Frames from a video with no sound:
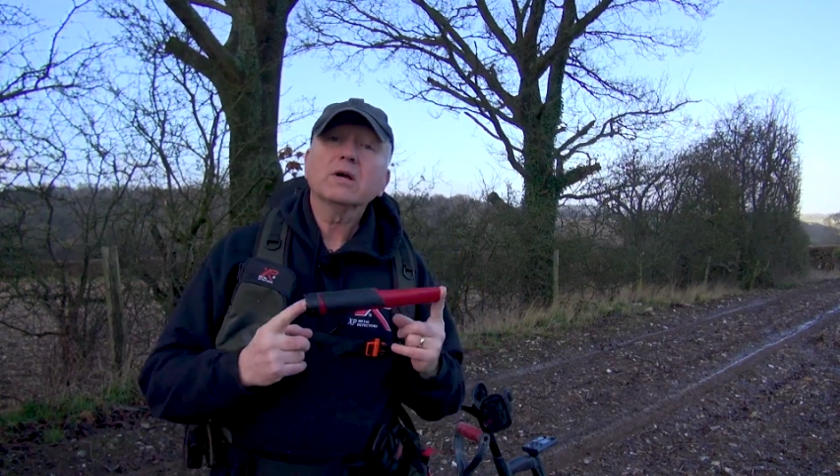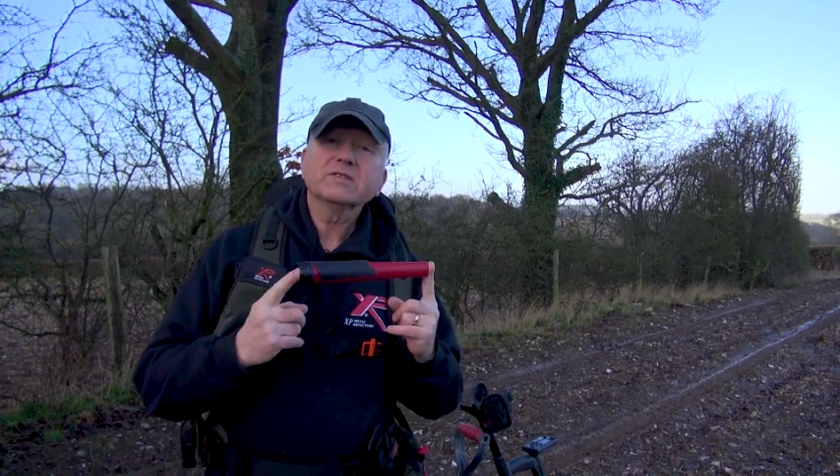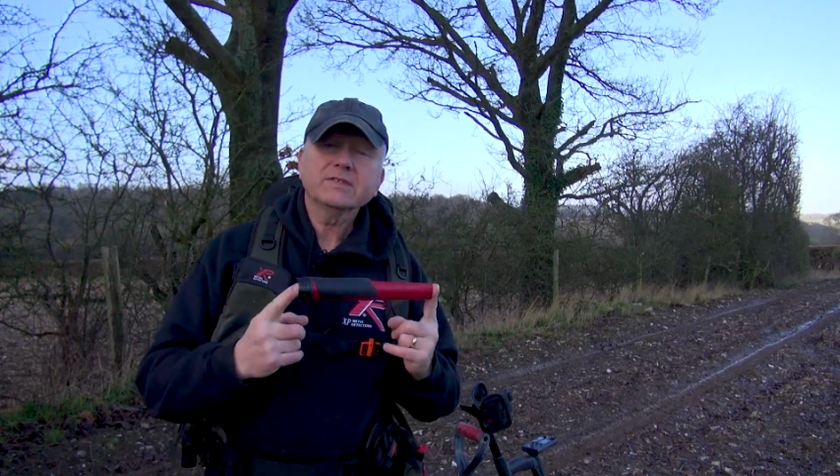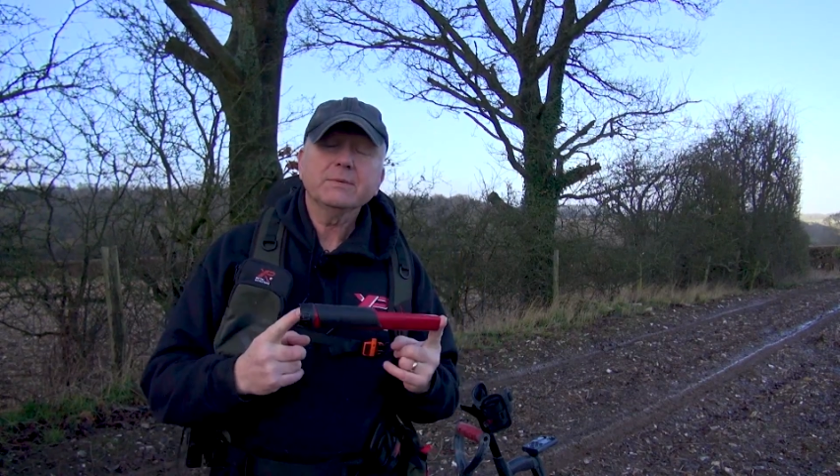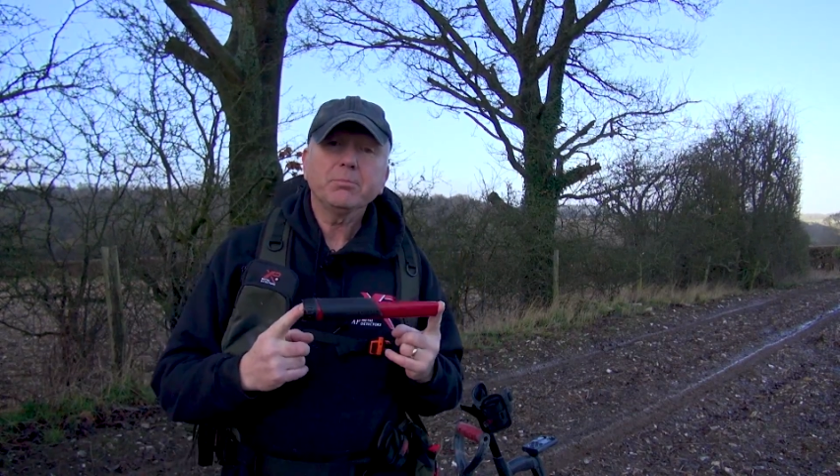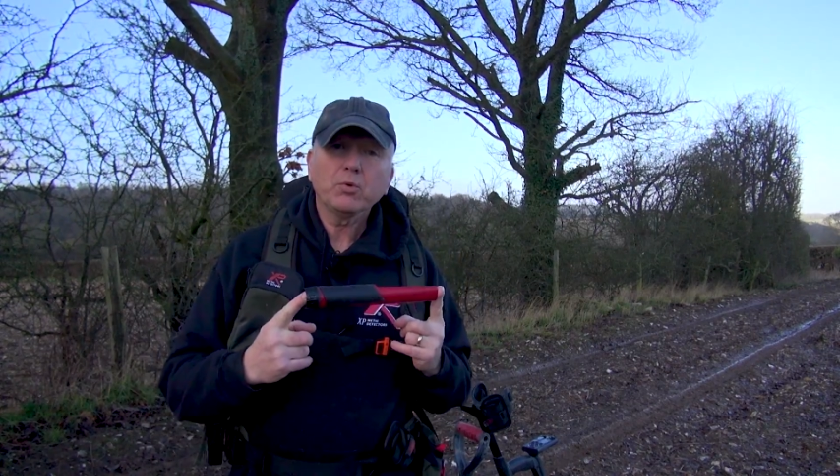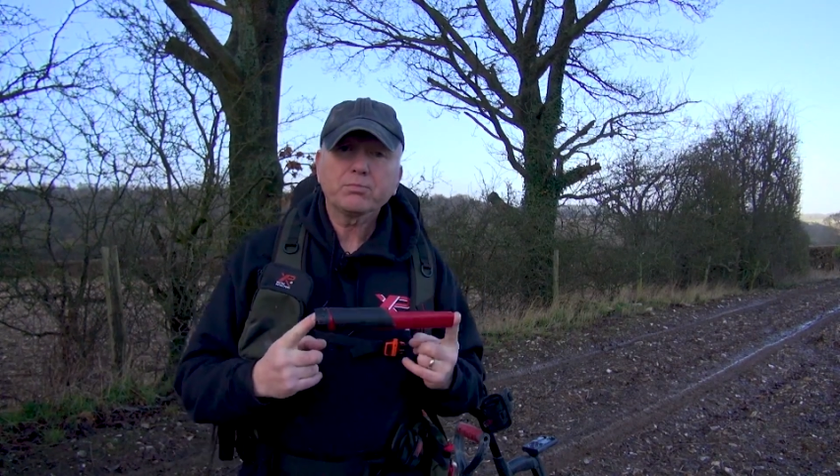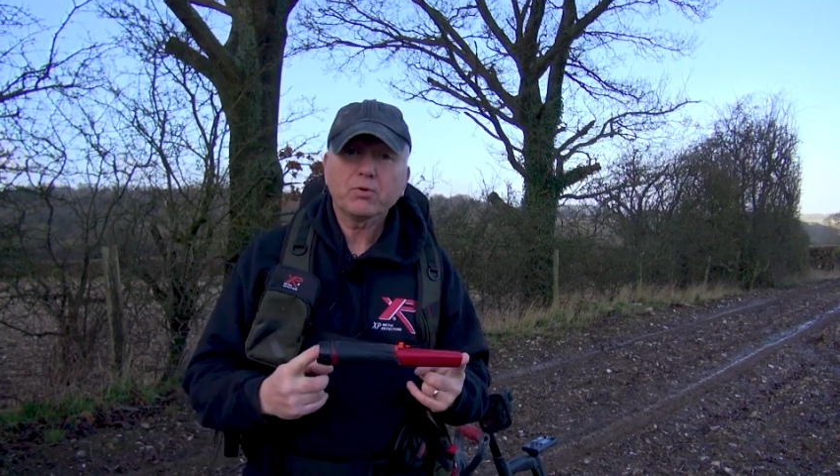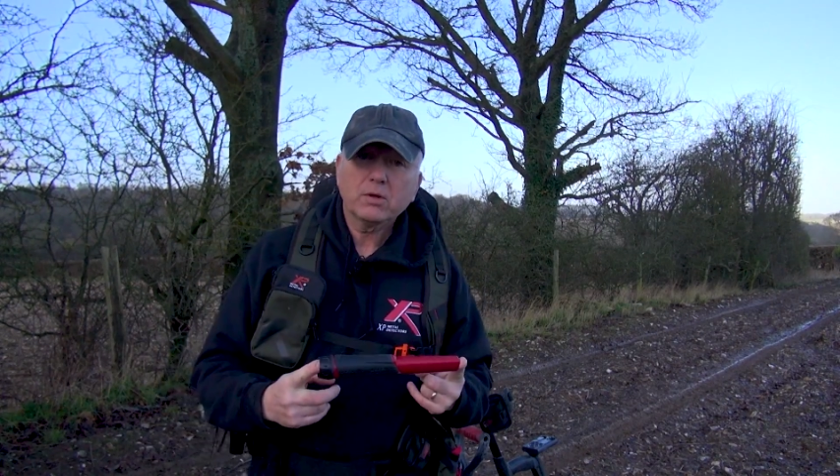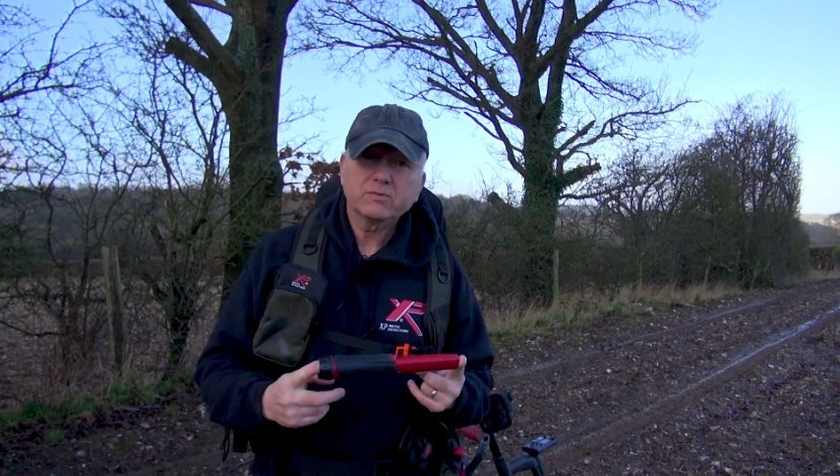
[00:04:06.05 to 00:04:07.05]
a simple
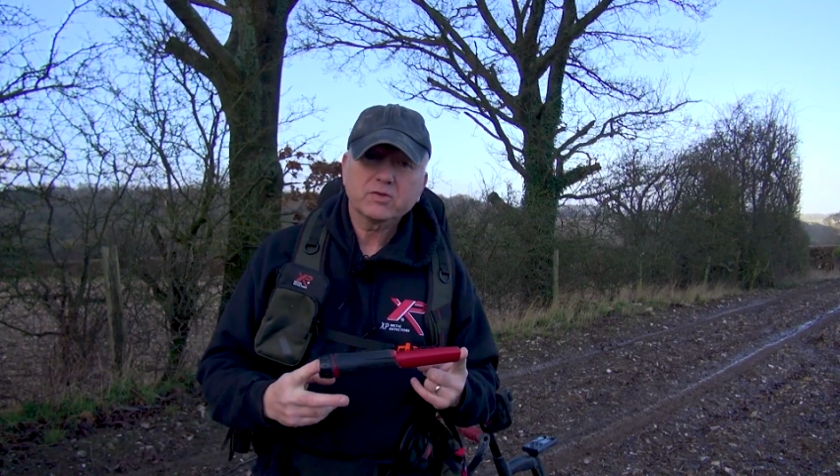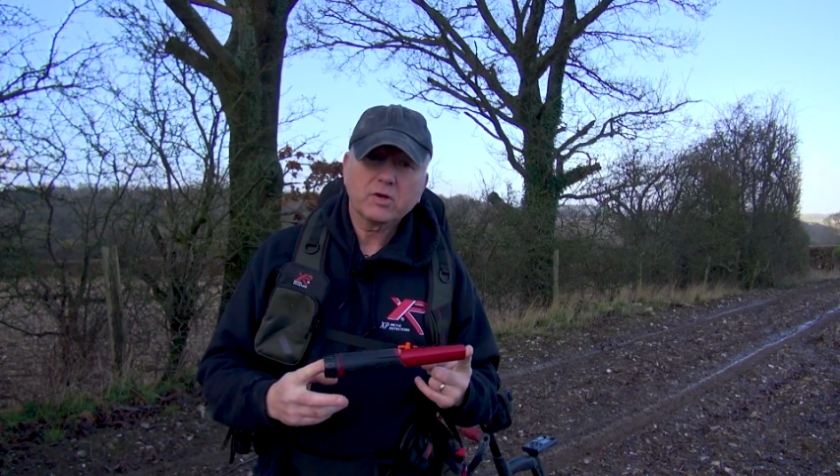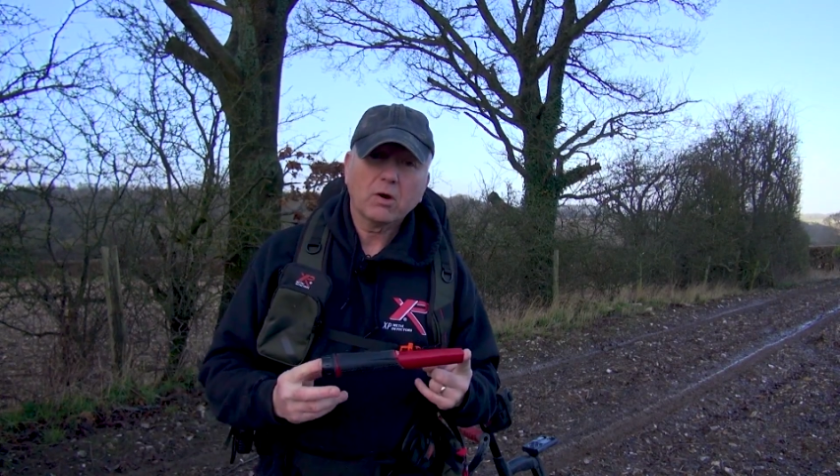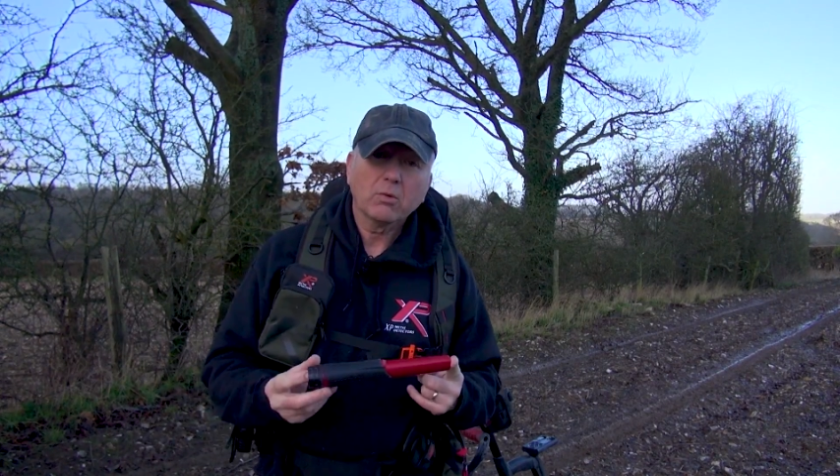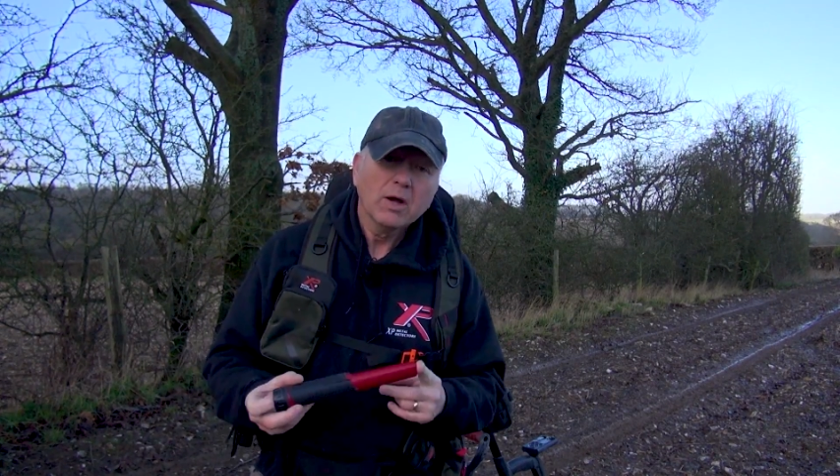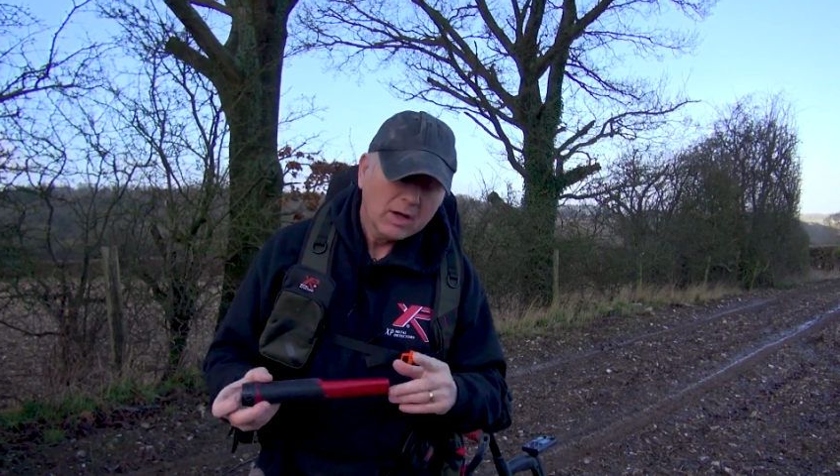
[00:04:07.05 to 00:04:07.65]
protocol.